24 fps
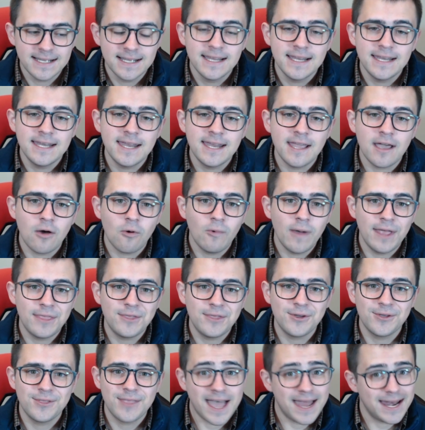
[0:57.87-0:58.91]
Now, whether
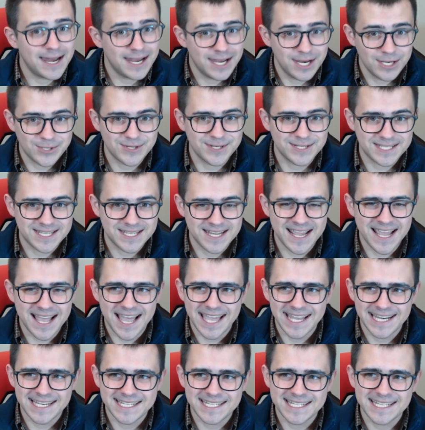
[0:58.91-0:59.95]
that interesting
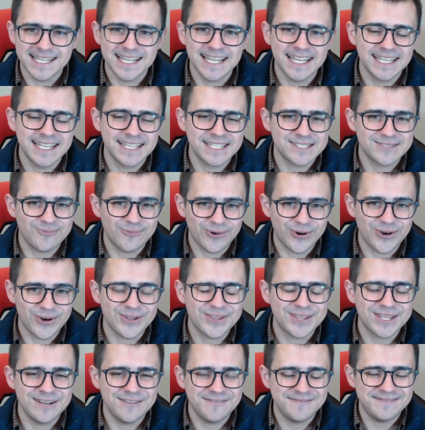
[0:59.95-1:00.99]
idea is worth
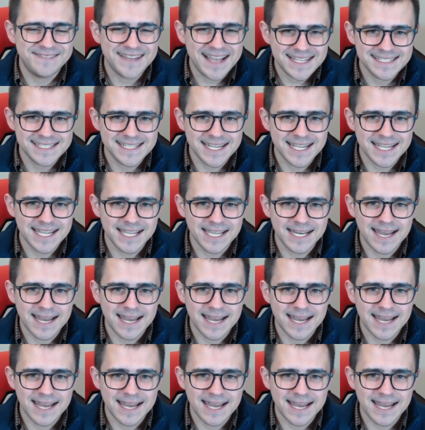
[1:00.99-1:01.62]
investing in,